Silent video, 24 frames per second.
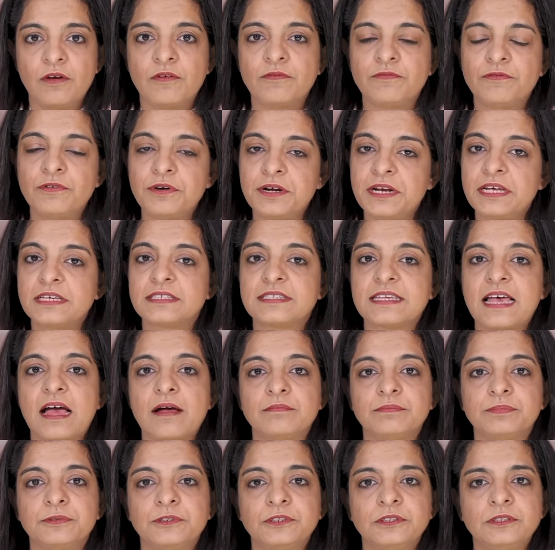For
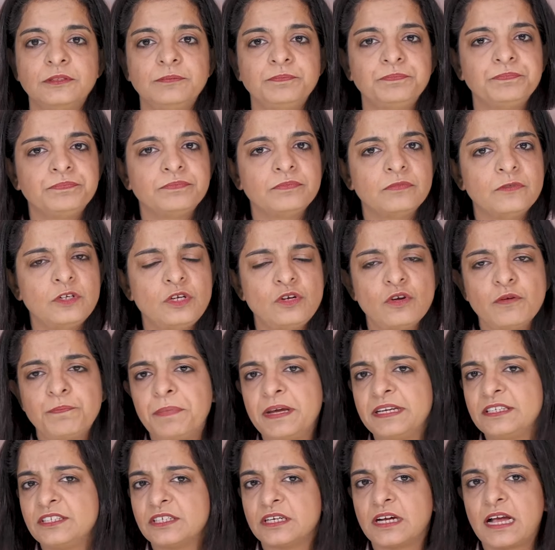example, you
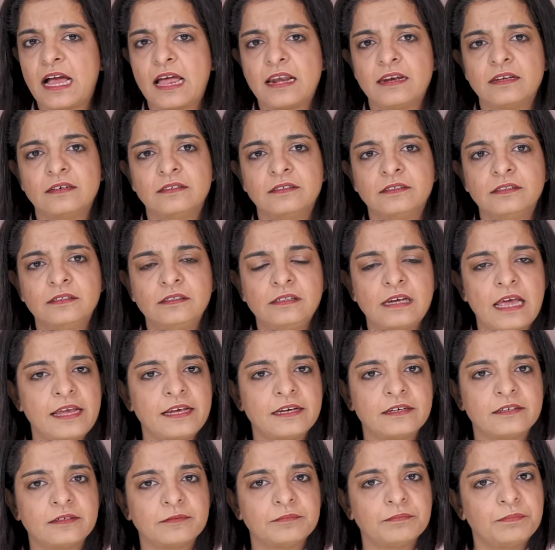picked a color
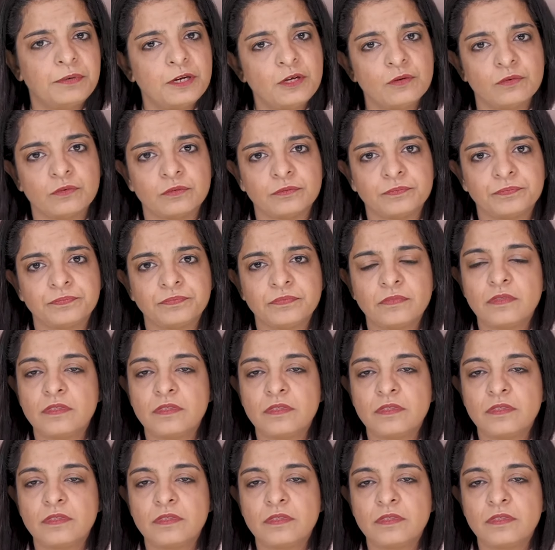like blue.